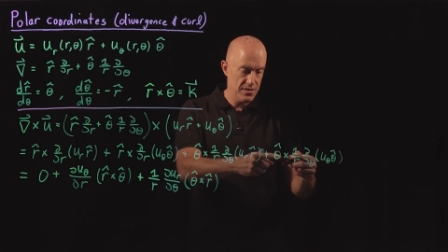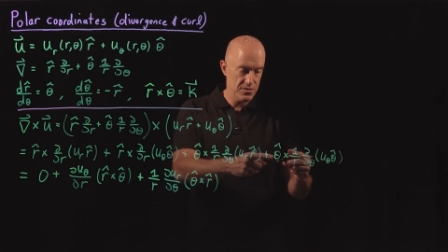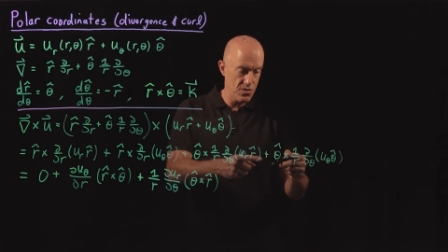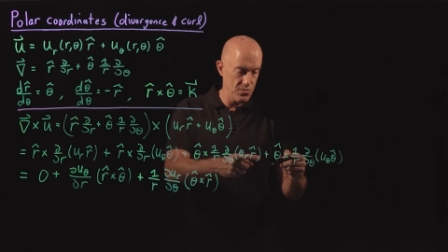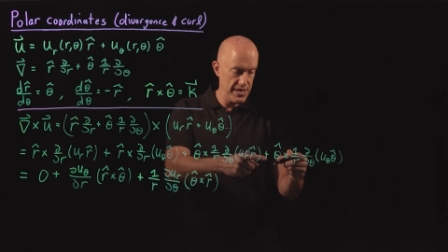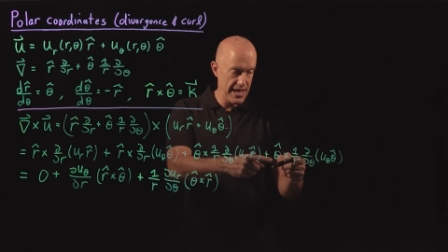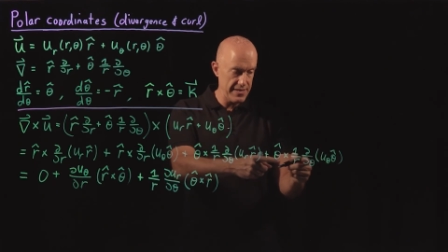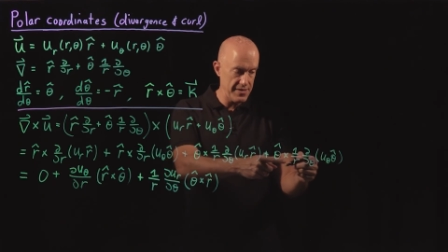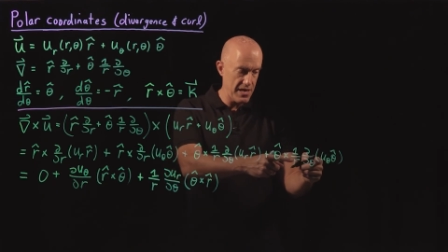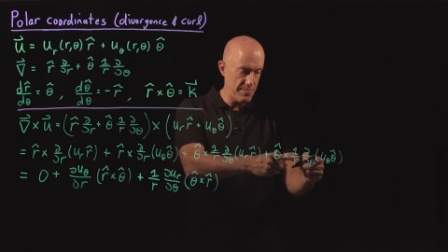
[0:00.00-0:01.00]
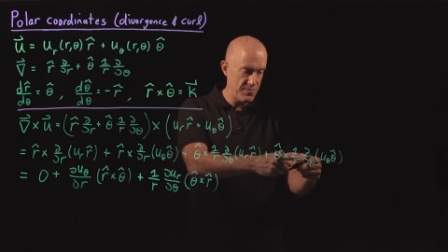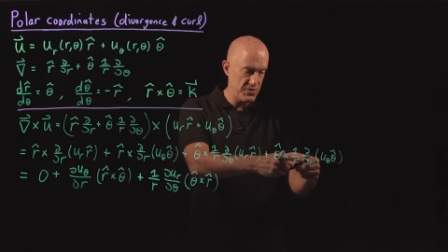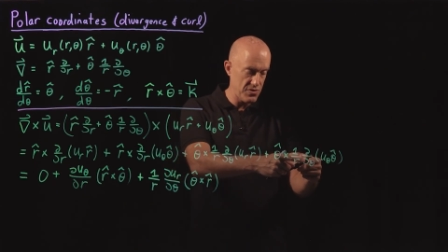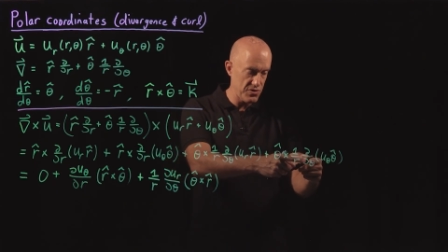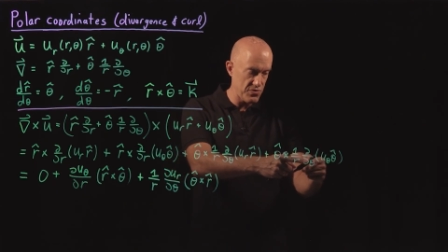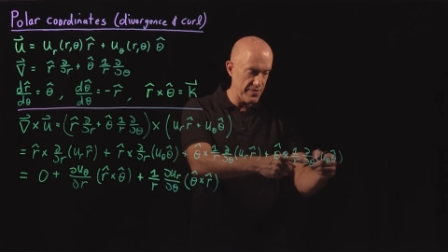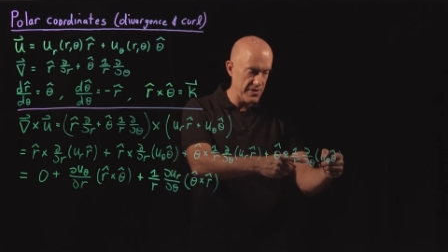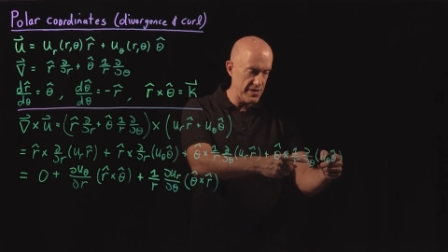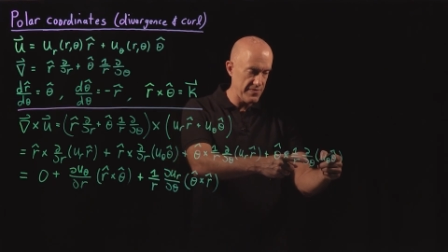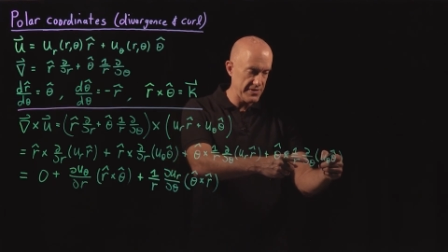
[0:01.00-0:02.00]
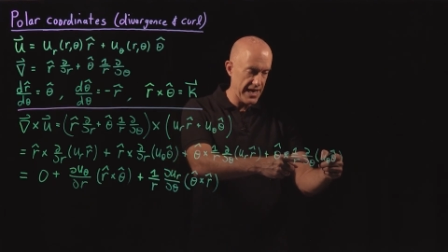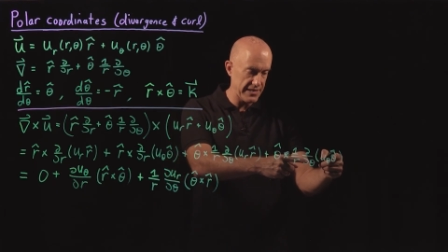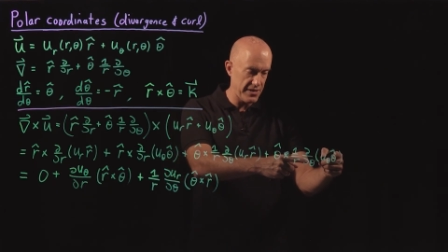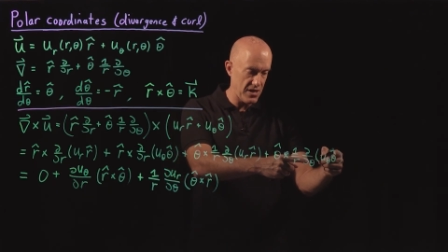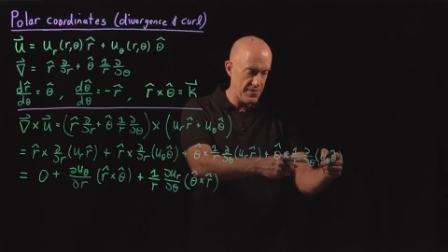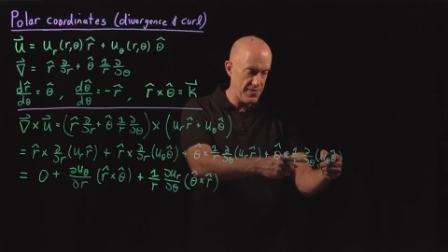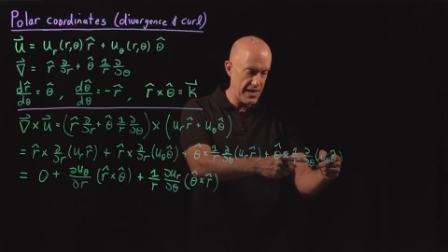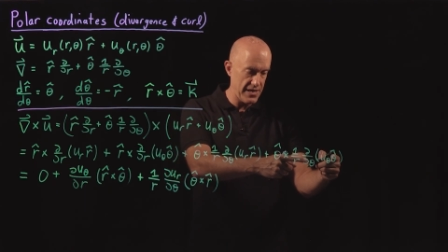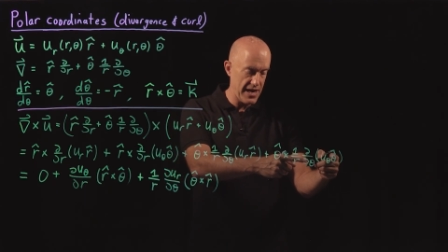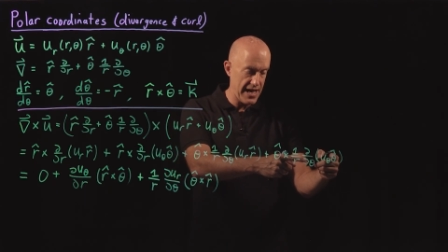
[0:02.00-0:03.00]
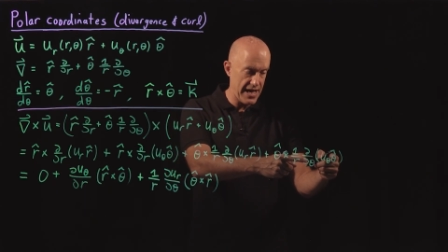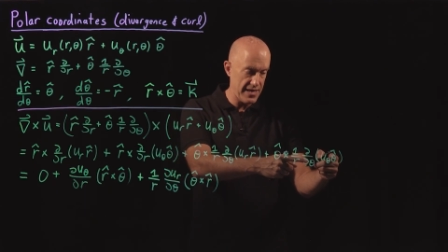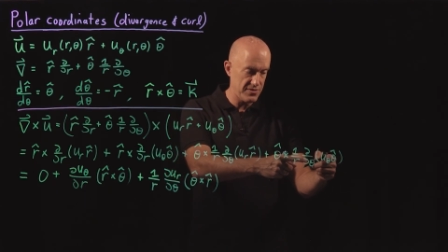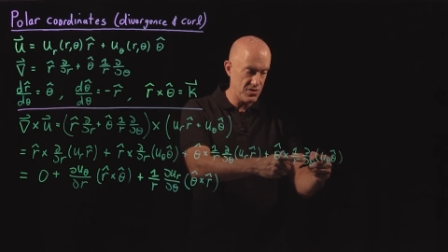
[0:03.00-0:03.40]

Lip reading: So the derivative is acting on theta hat.